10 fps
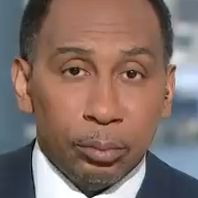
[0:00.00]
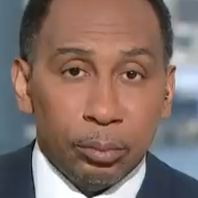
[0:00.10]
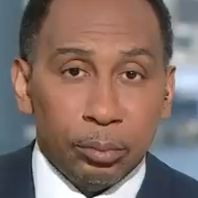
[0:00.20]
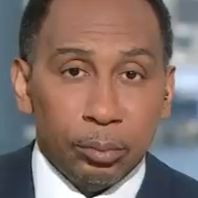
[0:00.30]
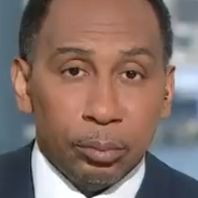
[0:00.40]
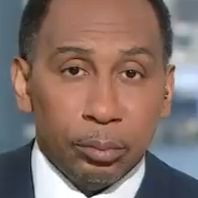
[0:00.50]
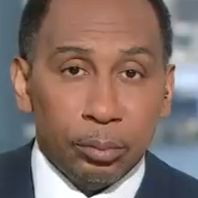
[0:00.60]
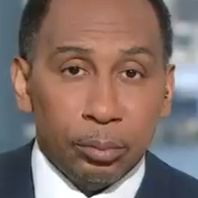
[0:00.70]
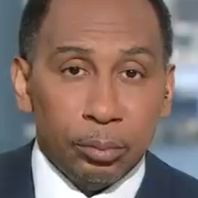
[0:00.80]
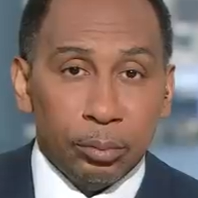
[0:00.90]

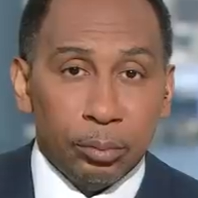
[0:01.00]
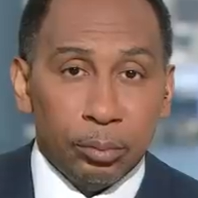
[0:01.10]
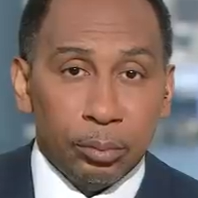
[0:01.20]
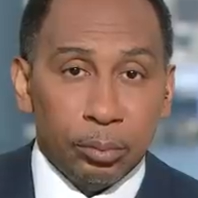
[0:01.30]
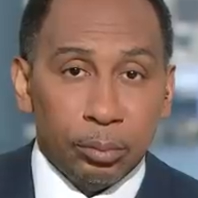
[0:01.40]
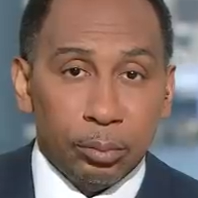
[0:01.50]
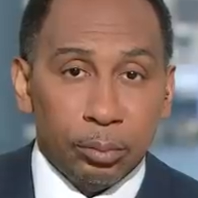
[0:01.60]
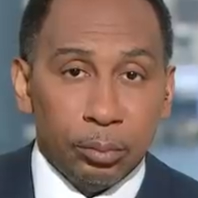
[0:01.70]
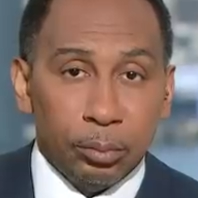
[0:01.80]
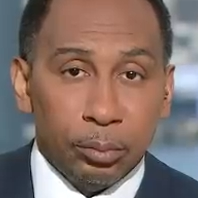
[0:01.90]

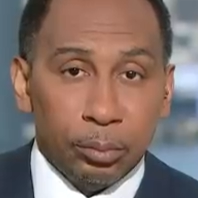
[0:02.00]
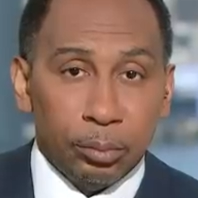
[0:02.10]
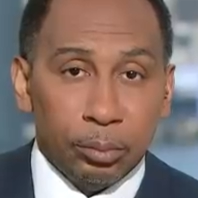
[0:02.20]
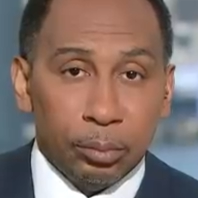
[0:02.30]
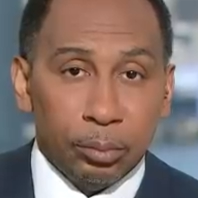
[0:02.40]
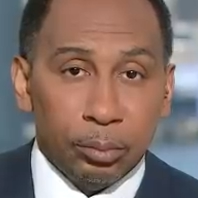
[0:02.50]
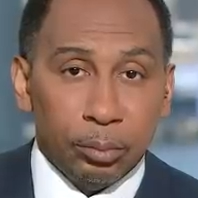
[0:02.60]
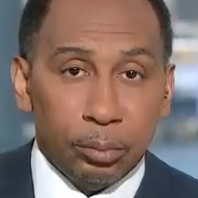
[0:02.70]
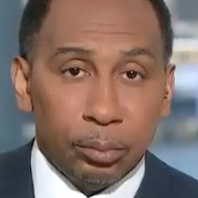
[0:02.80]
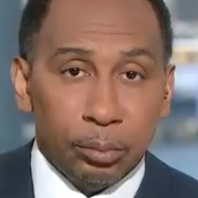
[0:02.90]

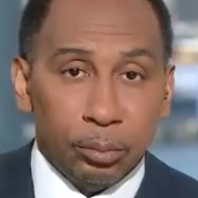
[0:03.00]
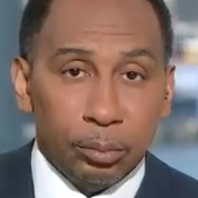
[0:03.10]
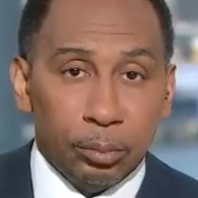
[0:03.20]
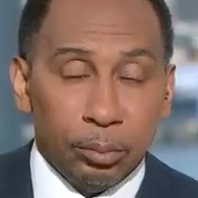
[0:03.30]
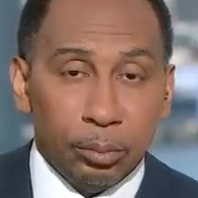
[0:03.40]
(silent)